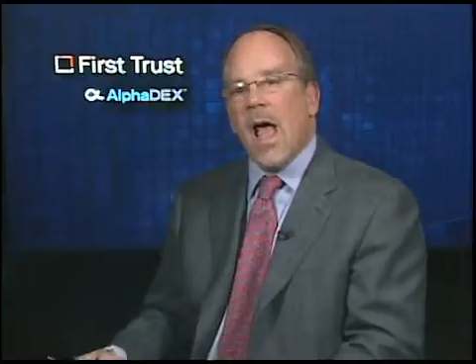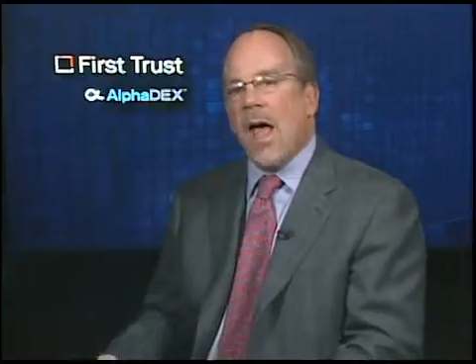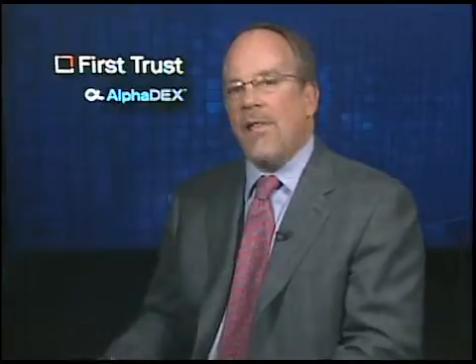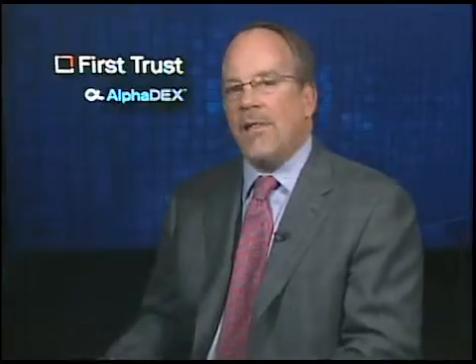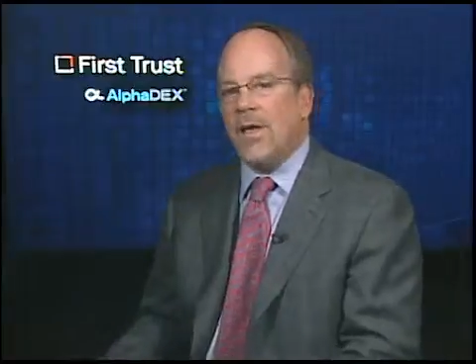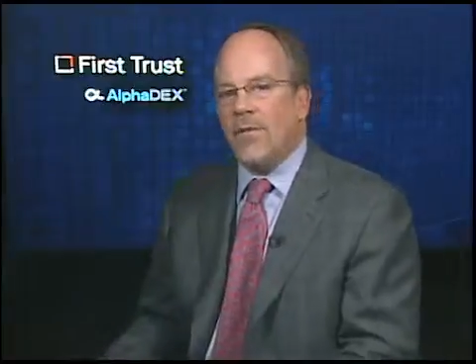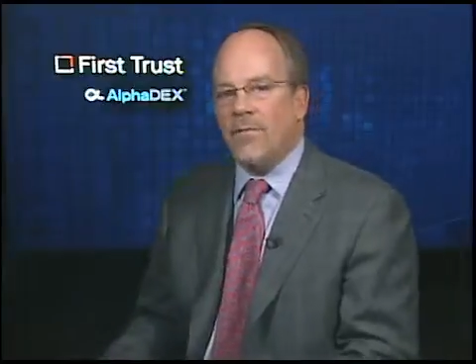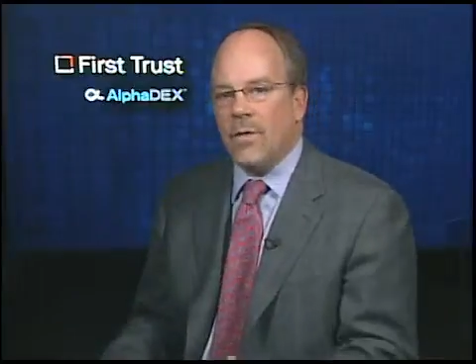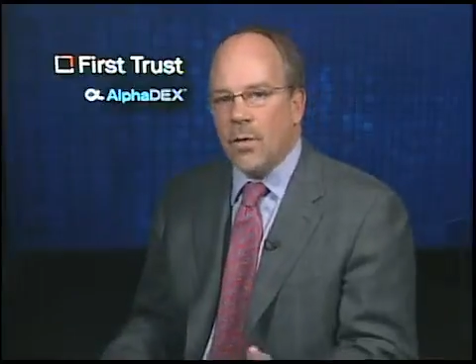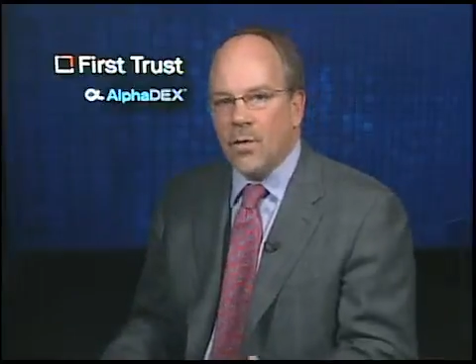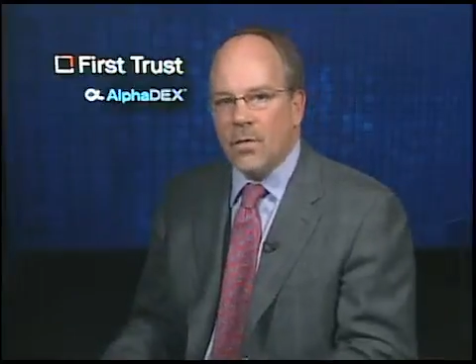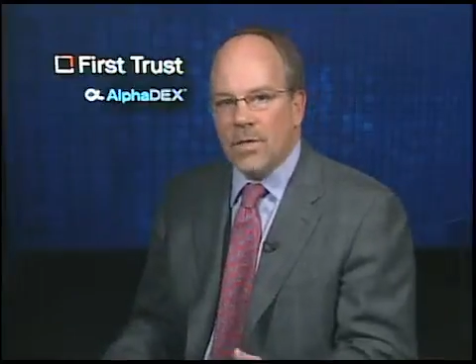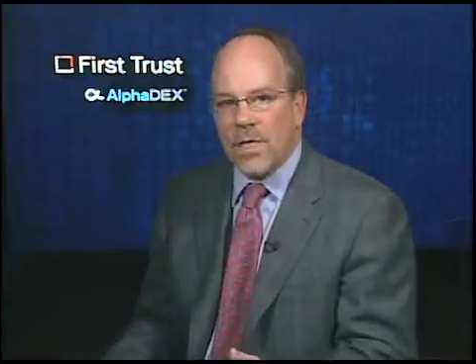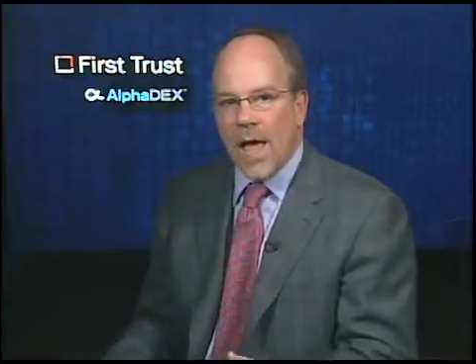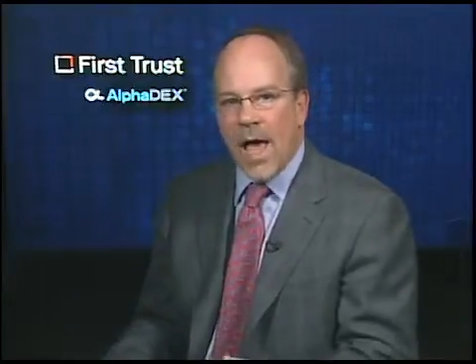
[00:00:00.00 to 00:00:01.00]
and they've
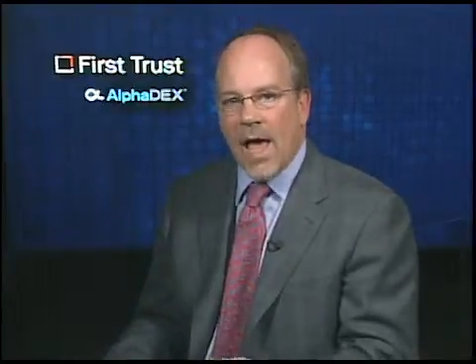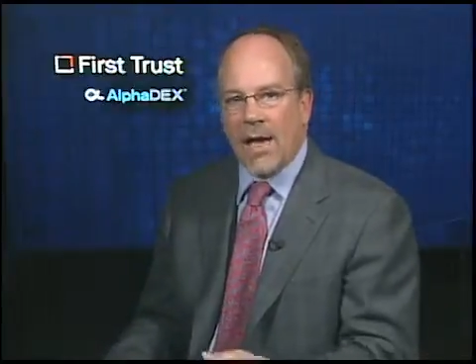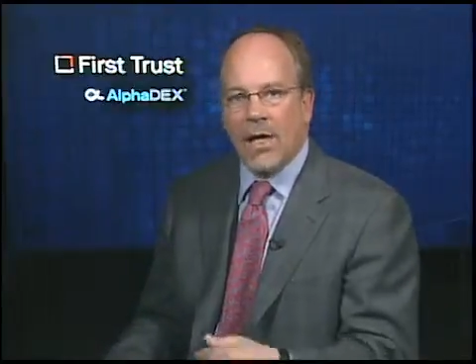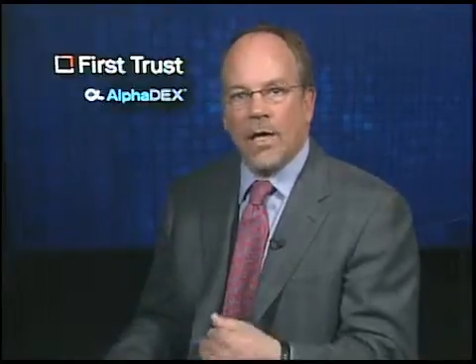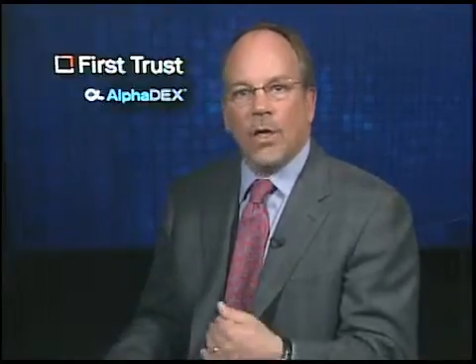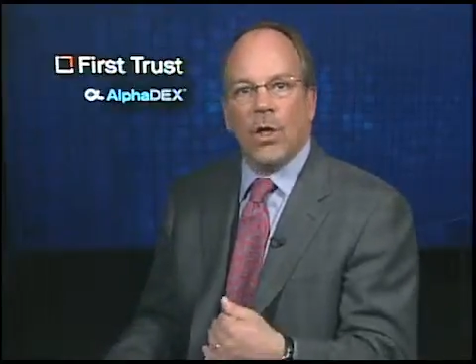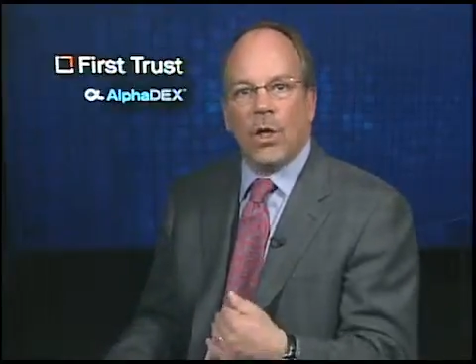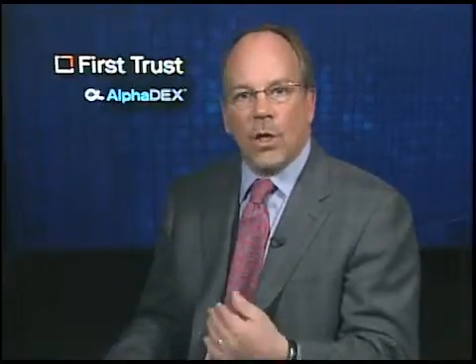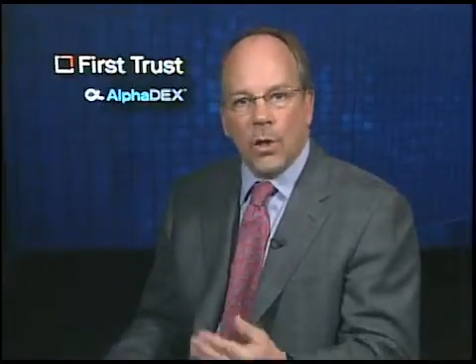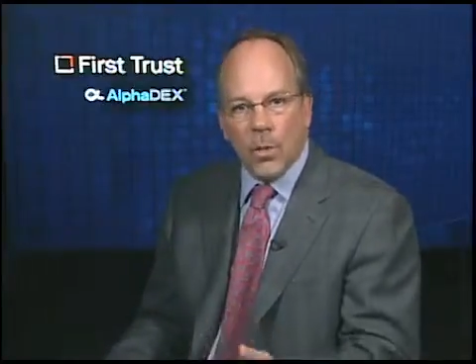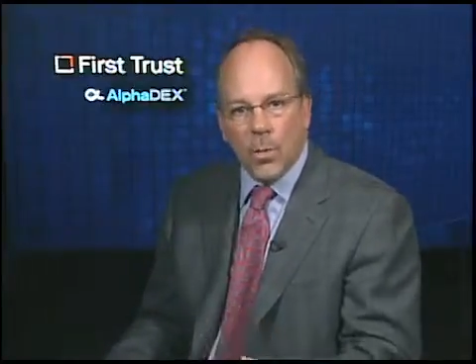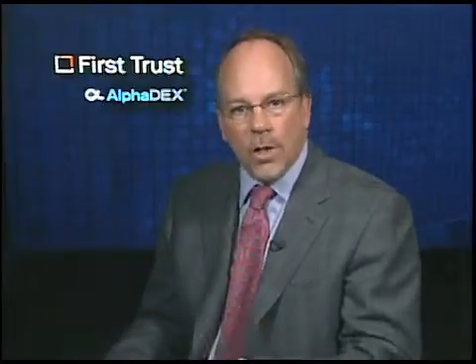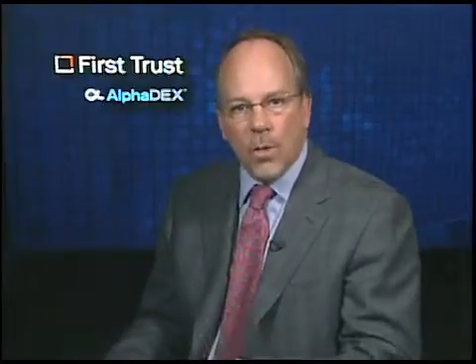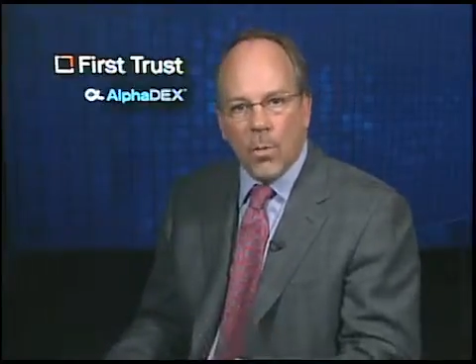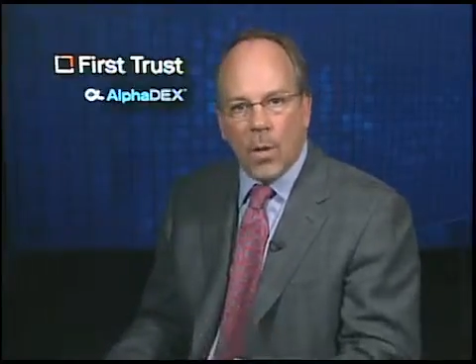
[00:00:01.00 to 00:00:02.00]
used that in
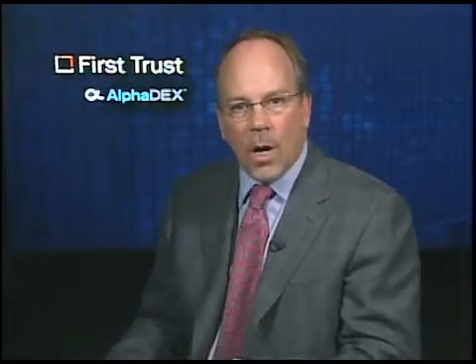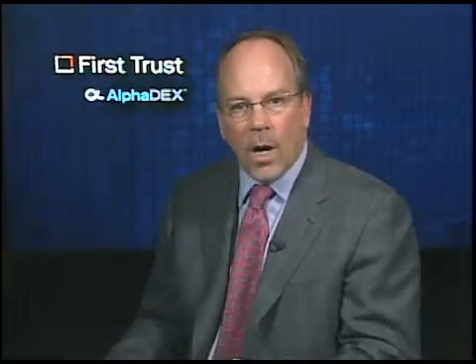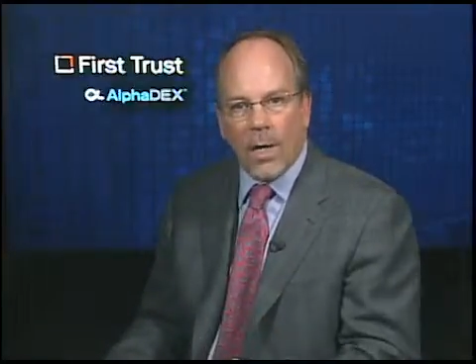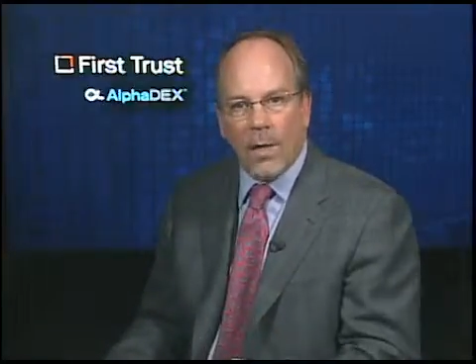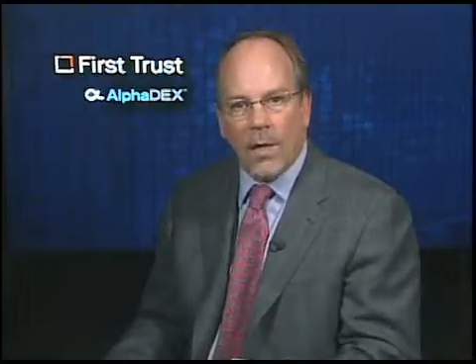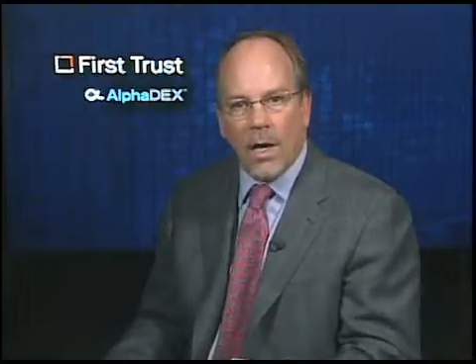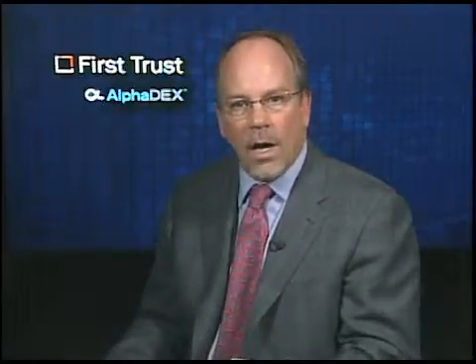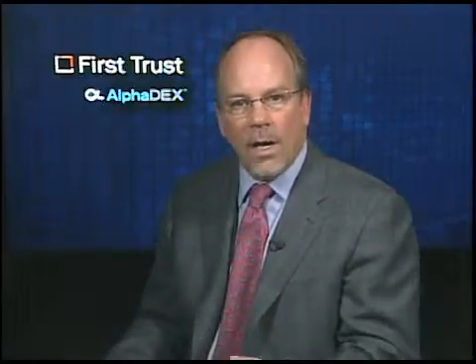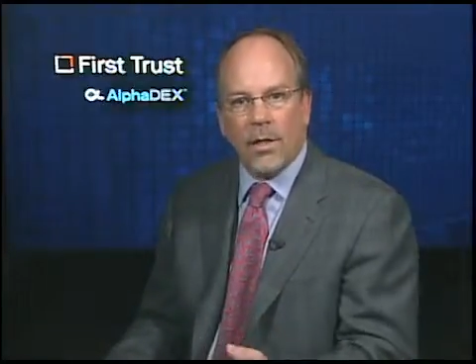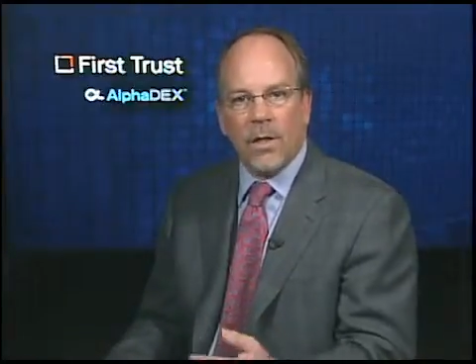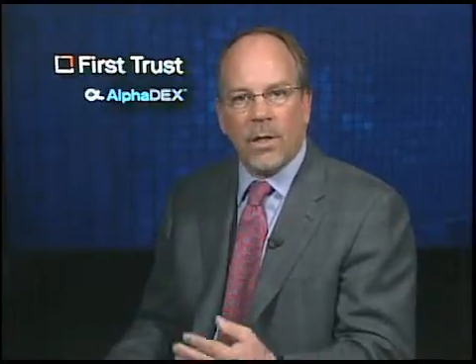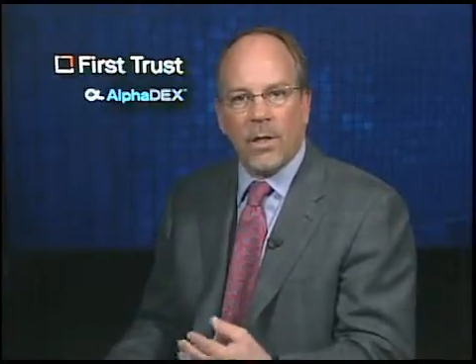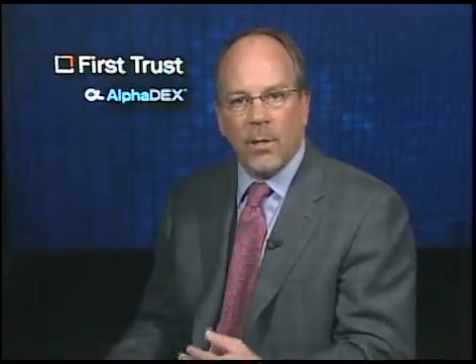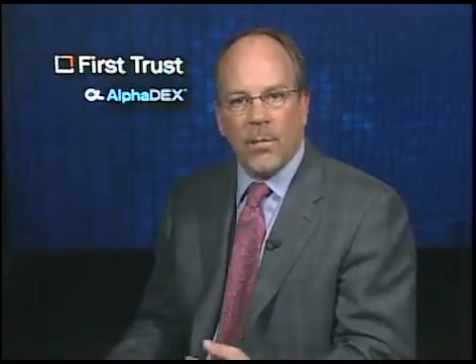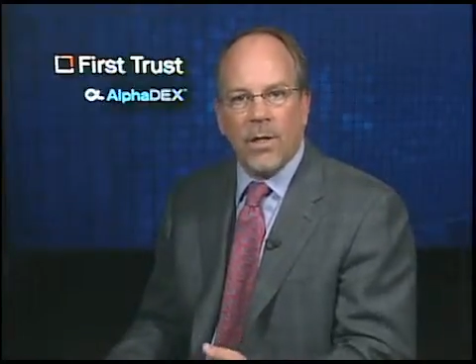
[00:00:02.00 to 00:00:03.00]
QE1
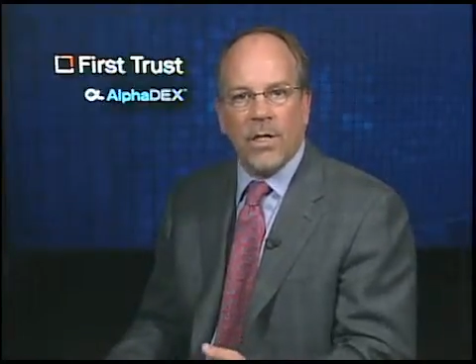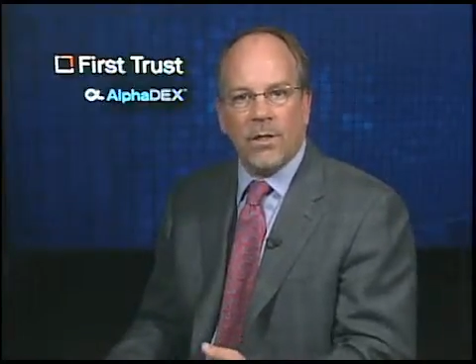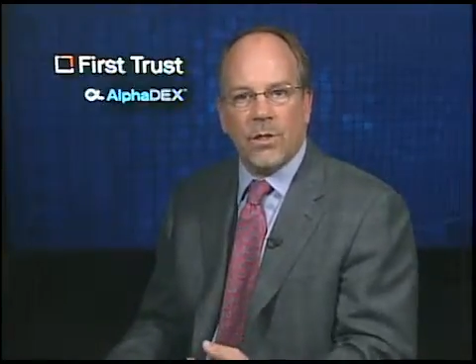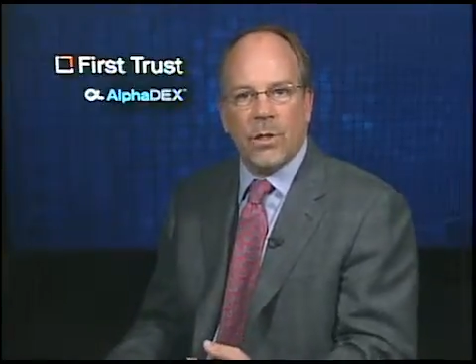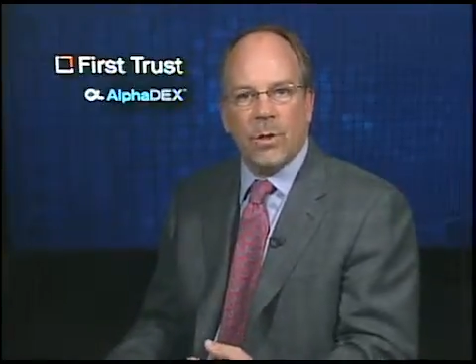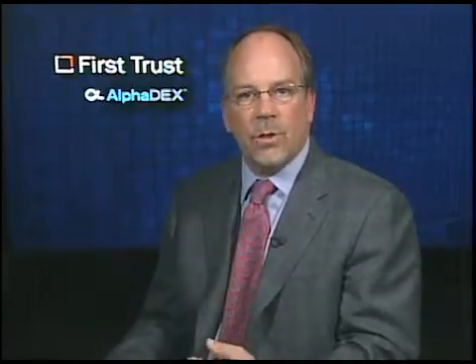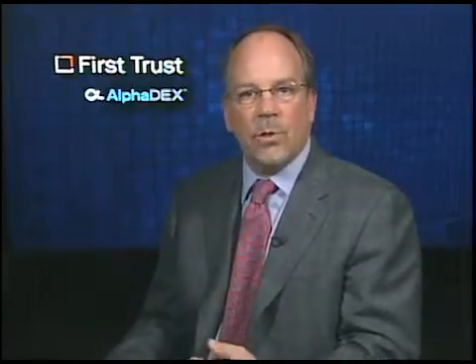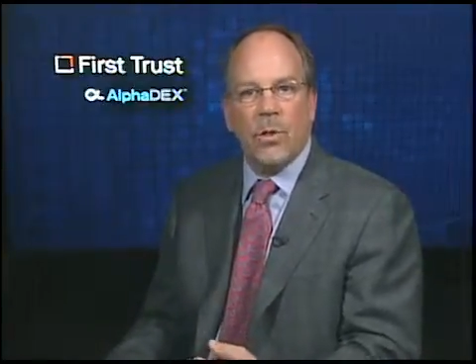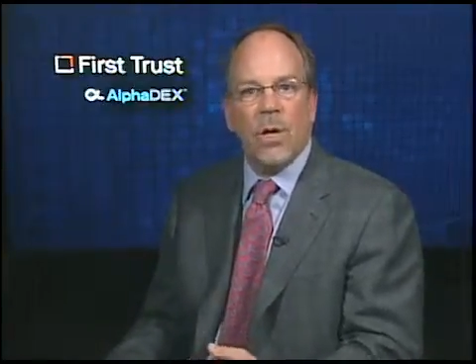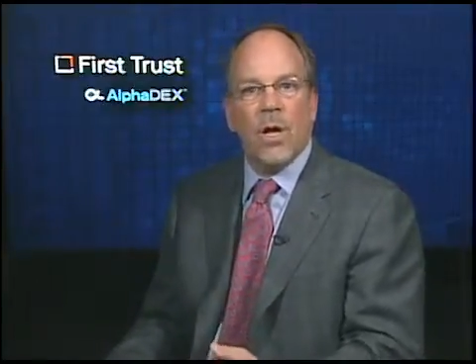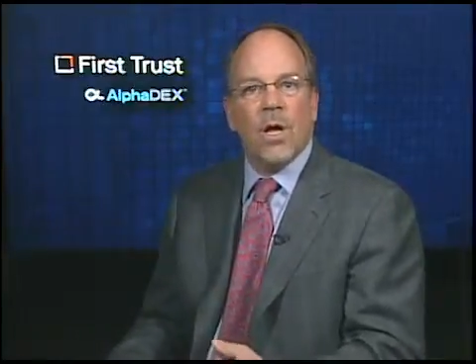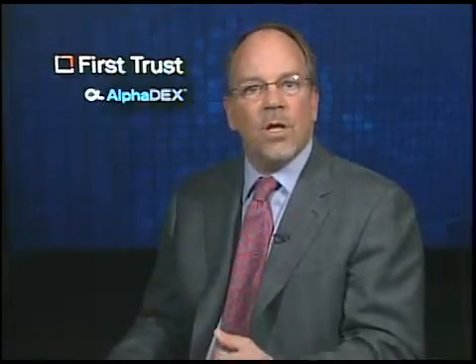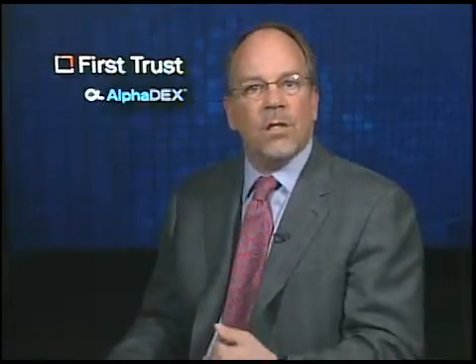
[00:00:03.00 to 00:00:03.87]
and QE2